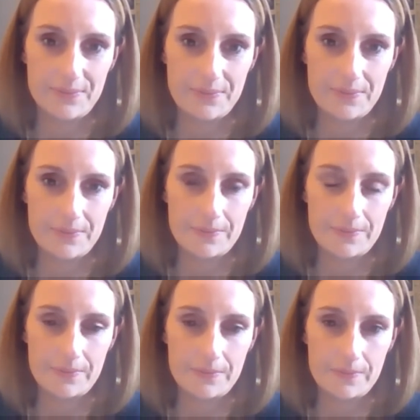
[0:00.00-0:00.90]

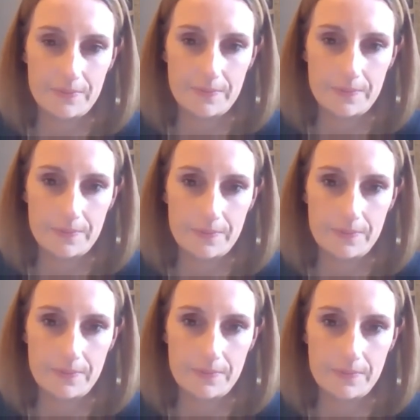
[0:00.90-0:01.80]

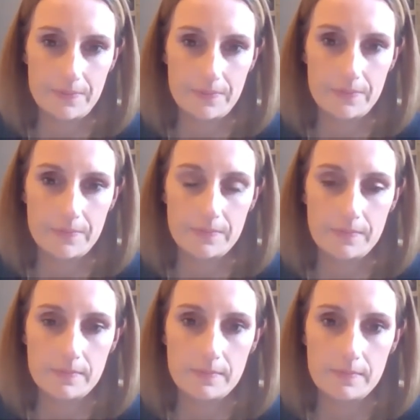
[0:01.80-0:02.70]

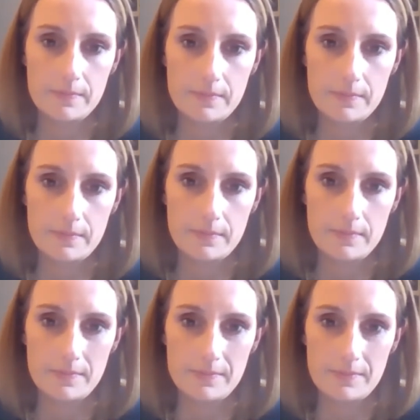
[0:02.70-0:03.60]

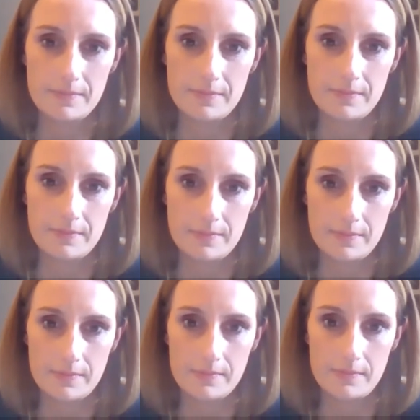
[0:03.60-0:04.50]

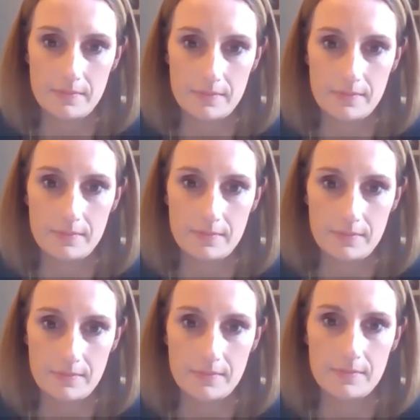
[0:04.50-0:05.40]

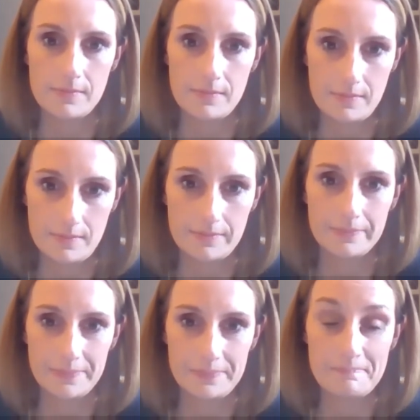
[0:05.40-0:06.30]

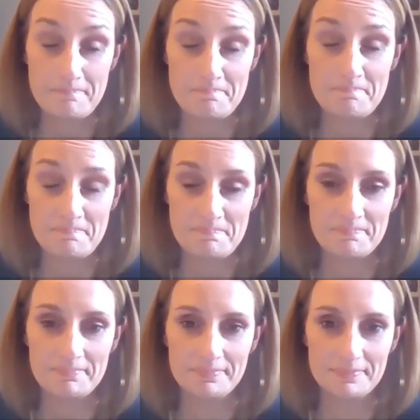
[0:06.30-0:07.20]

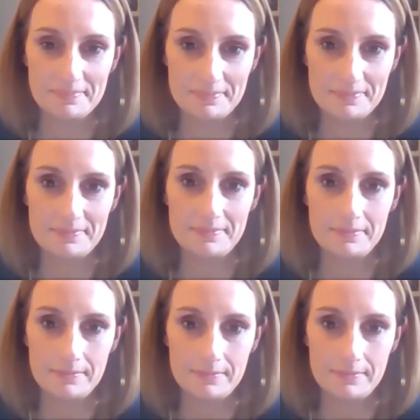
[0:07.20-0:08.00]
This person isn't speaking.